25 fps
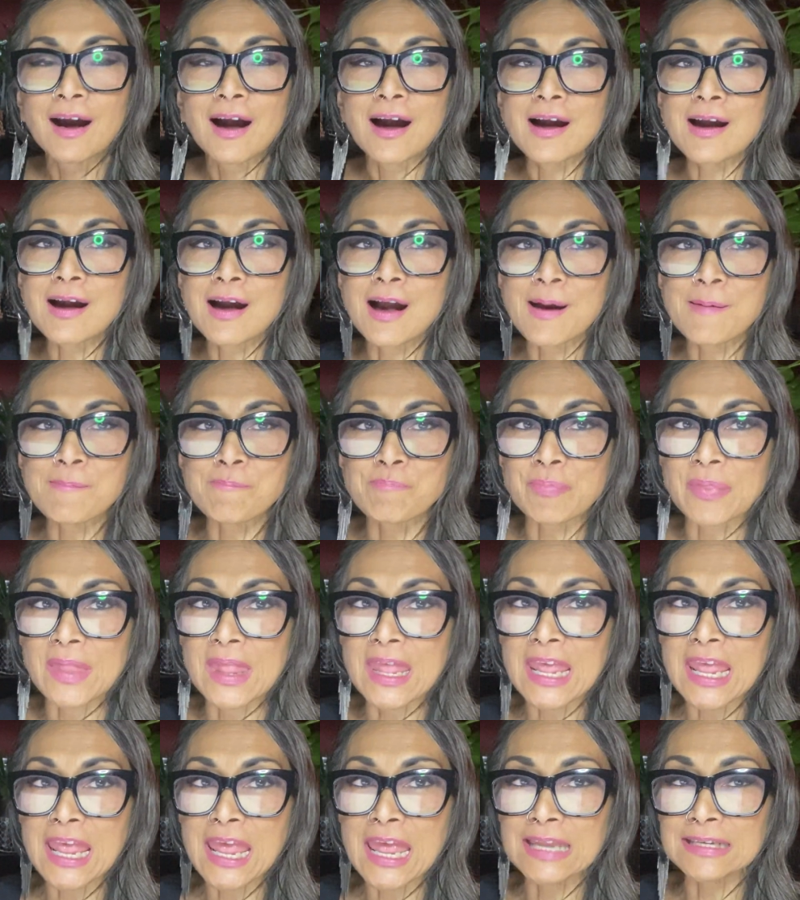
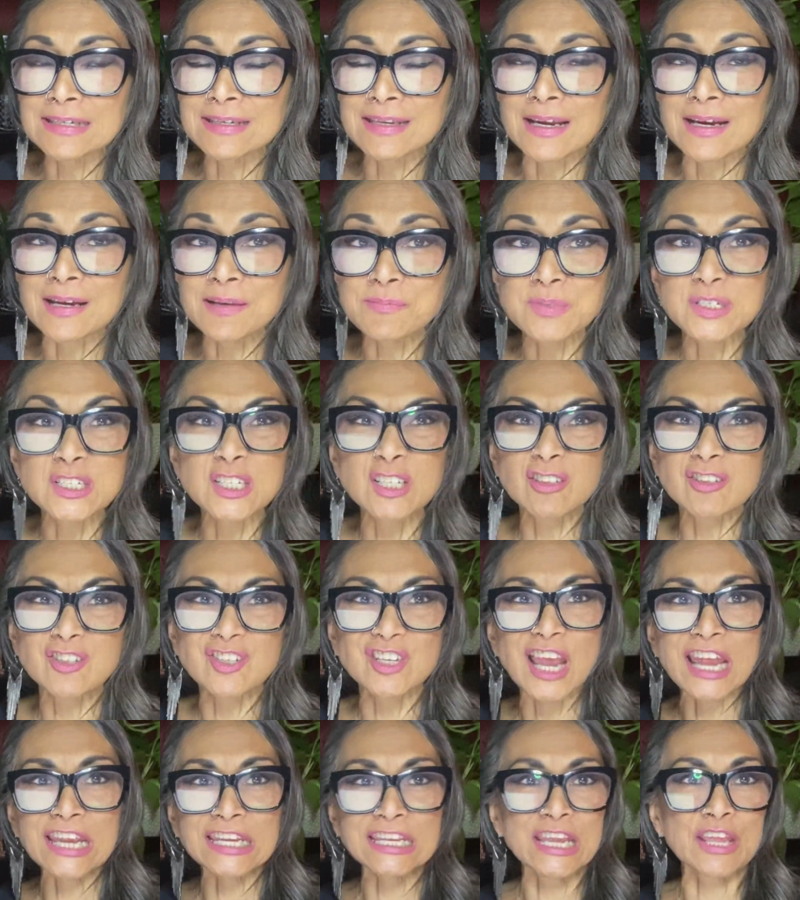And I'm still
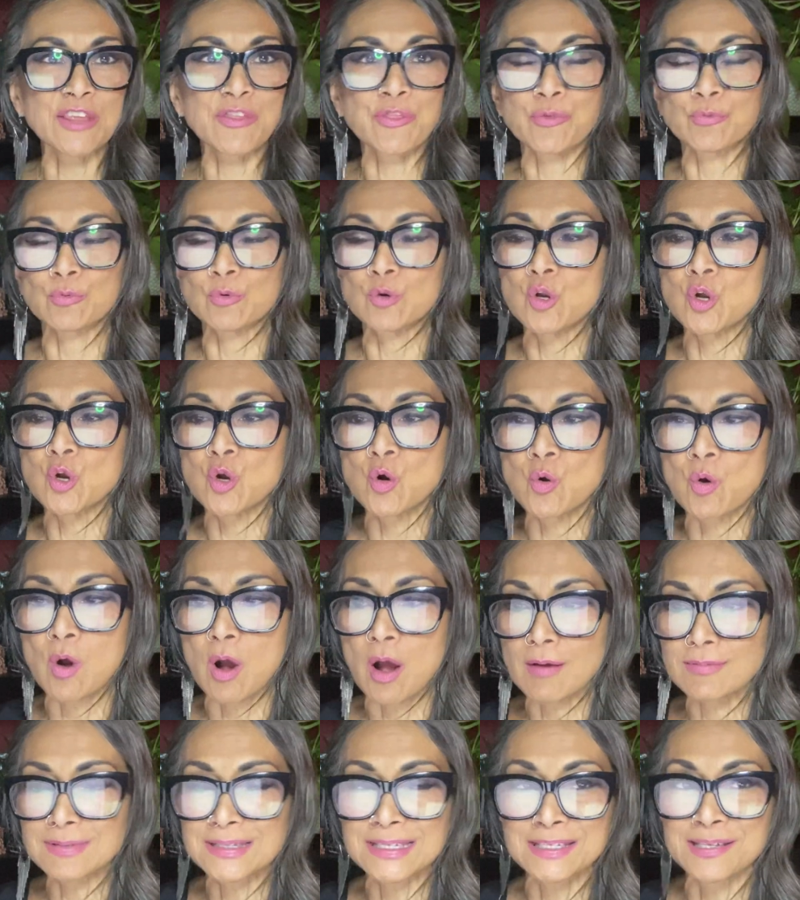checking through
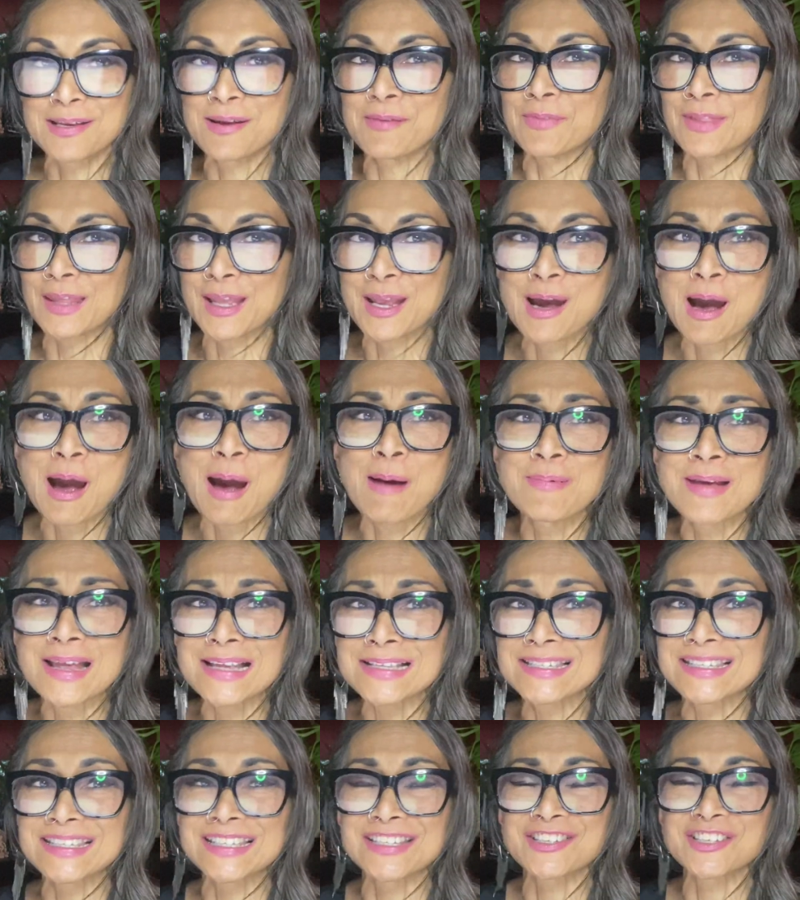some of the
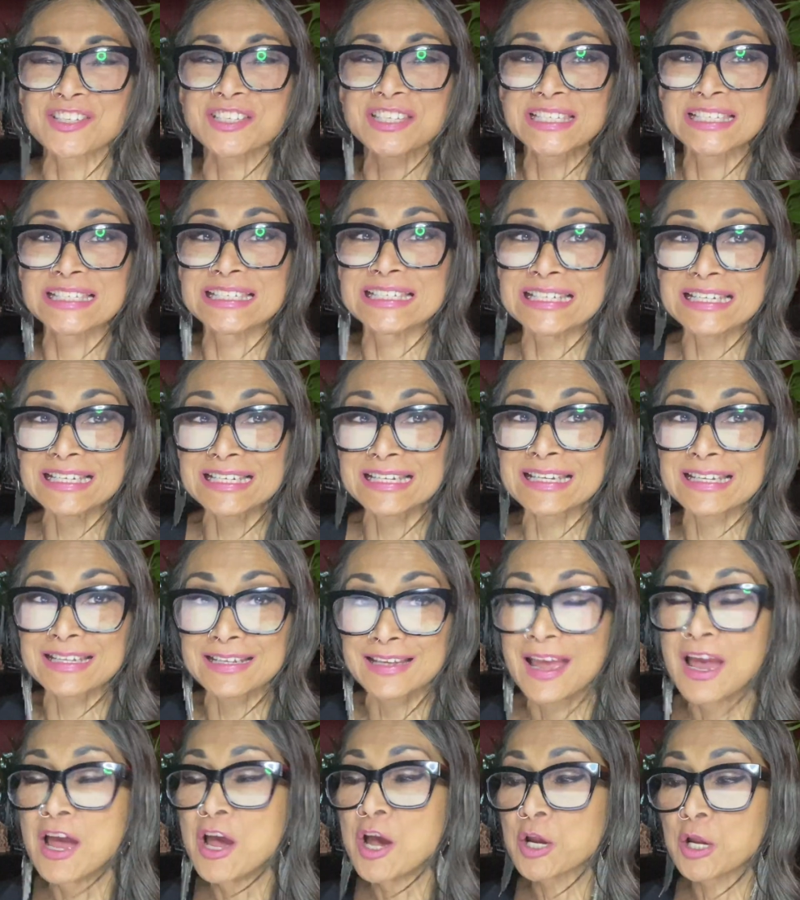comments that just didn't
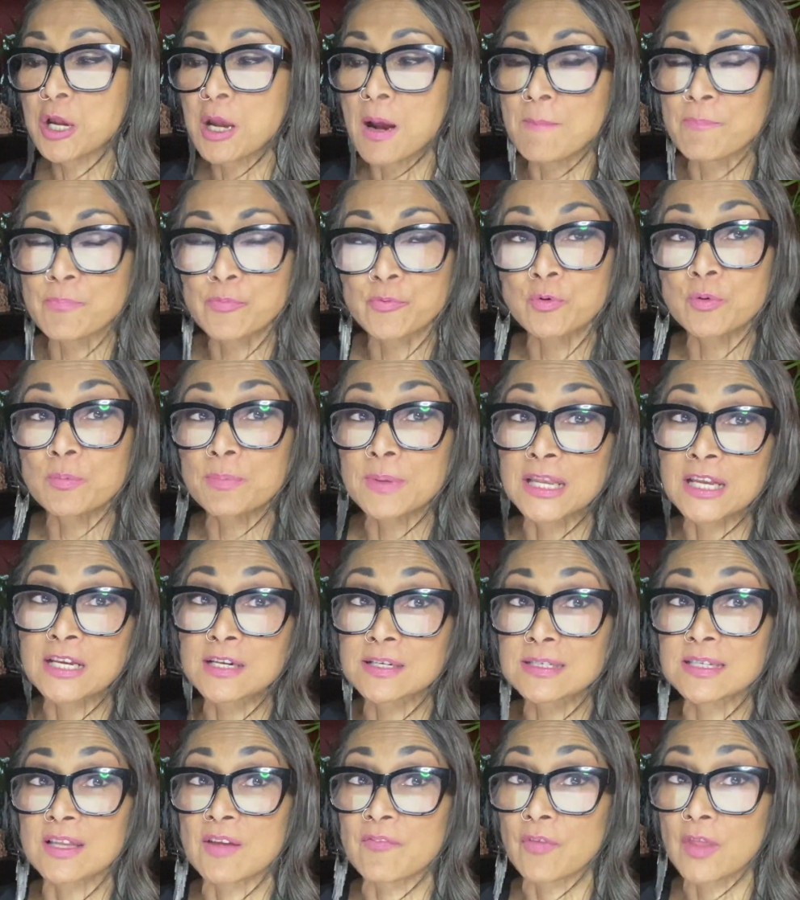come through
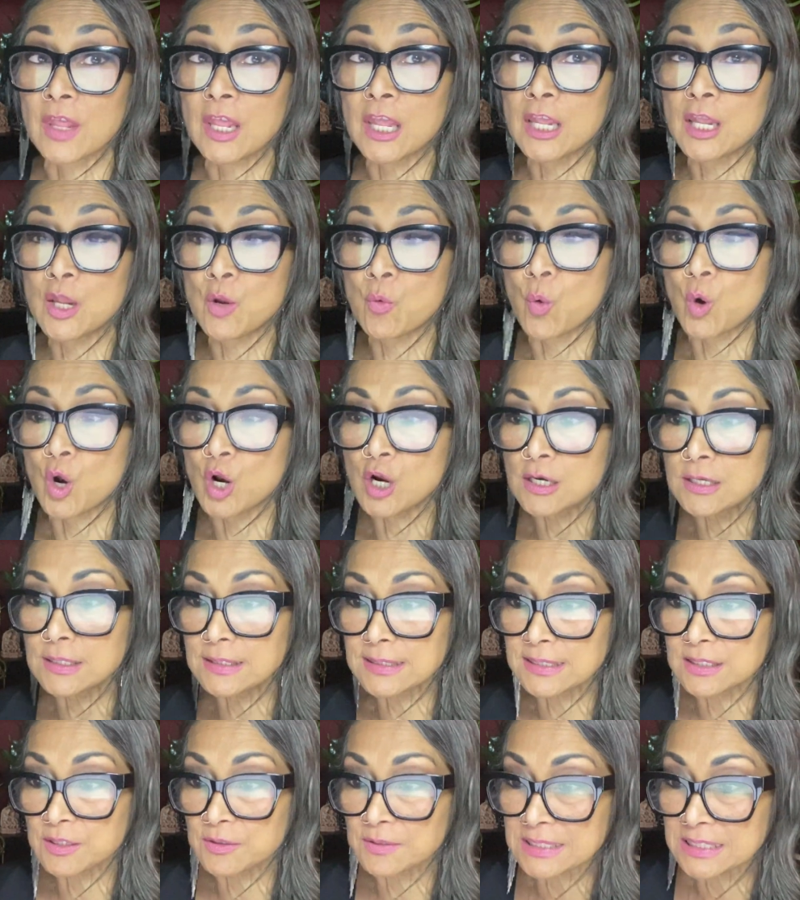because of
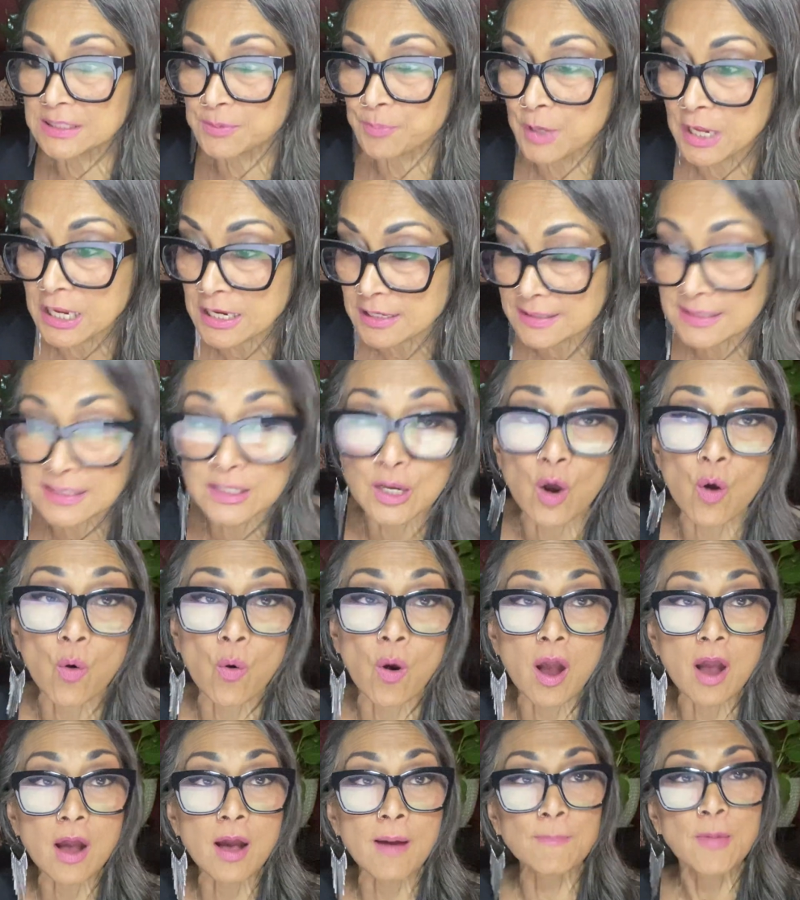keywords, so to speak. So
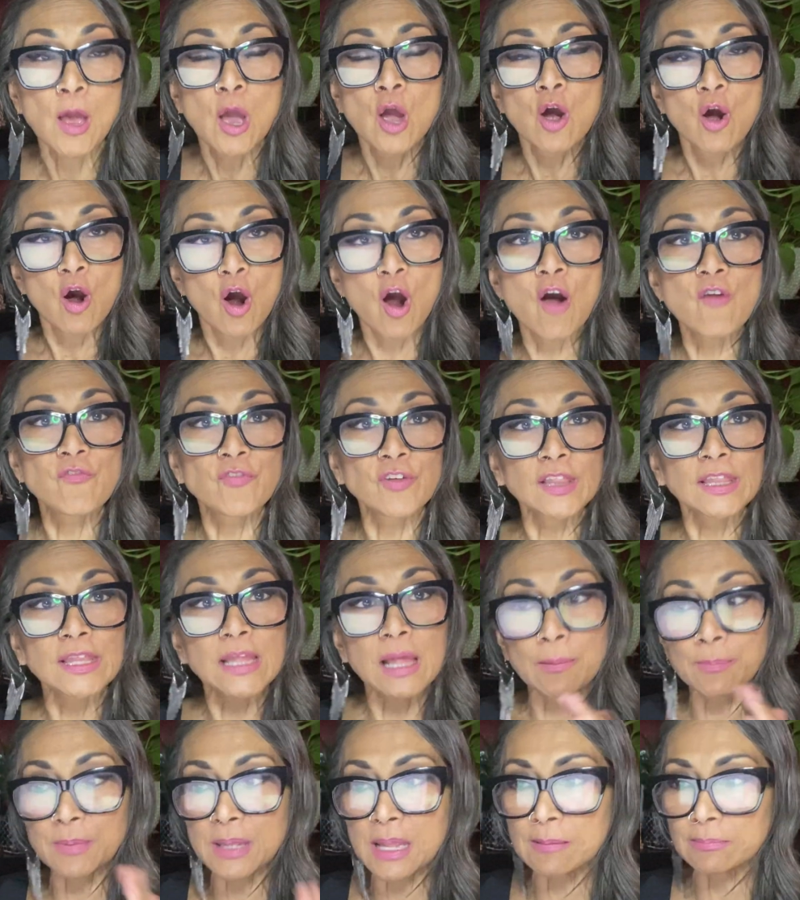hopefully
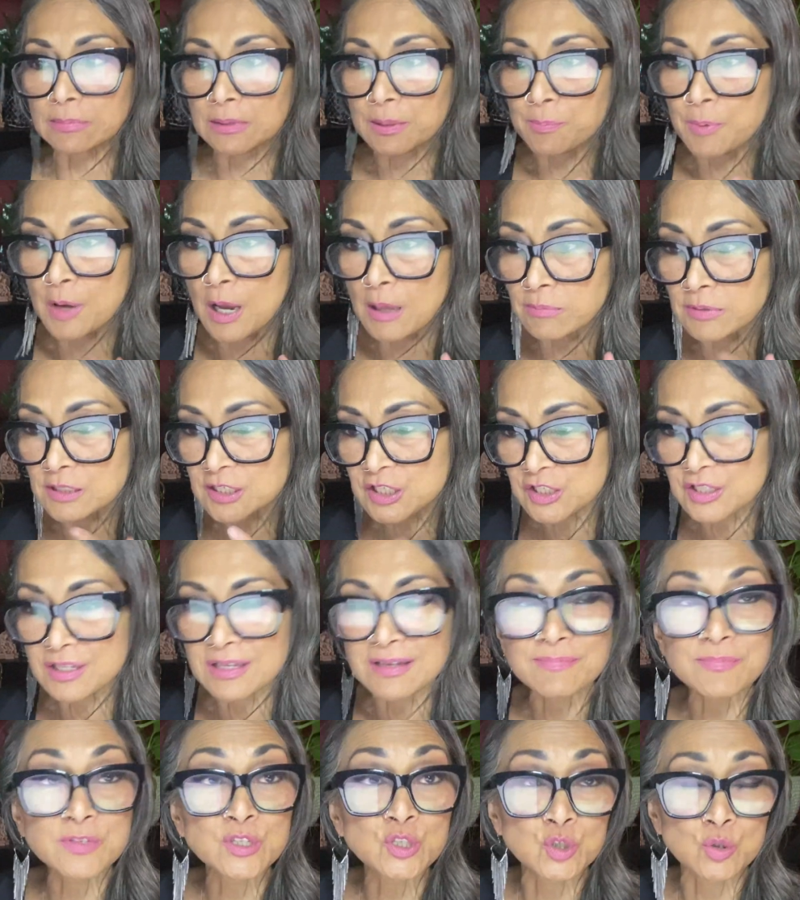I'll be able to publish
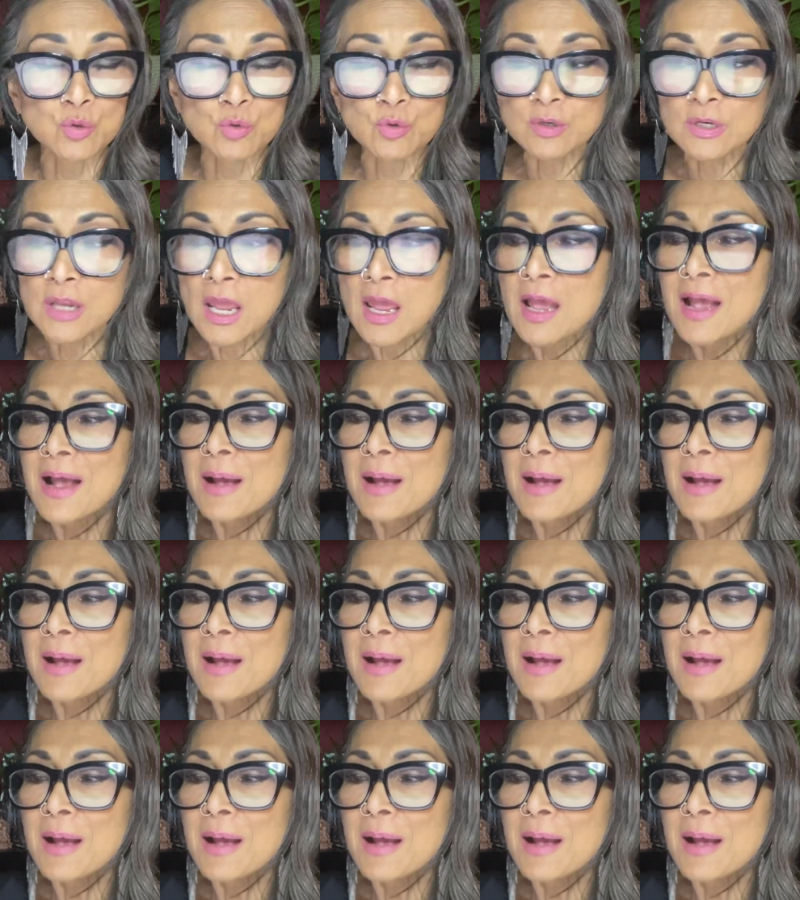them soon.